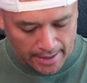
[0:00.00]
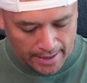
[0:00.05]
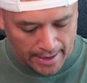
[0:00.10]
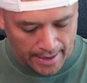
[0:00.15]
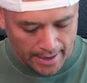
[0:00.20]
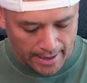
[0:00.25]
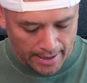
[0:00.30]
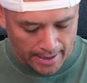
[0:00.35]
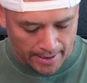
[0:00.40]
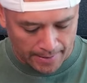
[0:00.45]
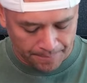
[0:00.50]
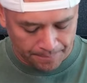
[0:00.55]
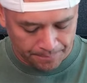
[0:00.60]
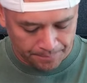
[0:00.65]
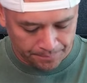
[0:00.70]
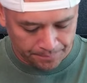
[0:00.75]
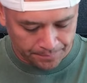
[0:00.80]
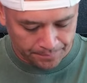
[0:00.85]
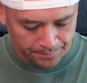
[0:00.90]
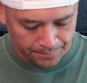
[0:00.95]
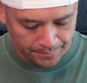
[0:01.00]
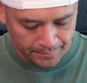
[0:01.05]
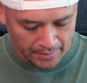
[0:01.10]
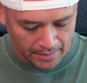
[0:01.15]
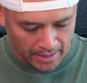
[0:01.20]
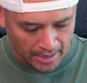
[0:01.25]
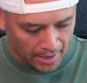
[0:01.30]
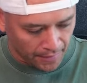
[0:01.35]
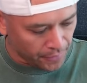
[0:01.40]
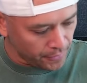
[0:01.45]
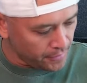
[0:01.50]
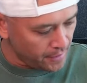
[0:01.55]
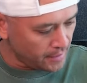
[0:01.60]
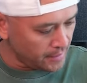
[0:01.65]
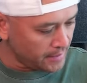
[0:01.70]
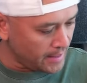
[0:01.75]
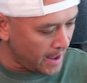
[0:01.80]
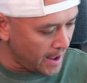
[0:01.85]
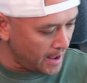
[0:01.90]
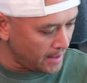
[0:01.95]
Other
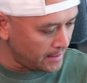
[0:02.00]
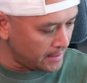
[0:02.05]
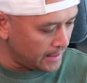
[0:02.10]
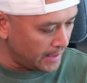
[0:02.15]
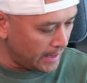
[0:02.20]
than that,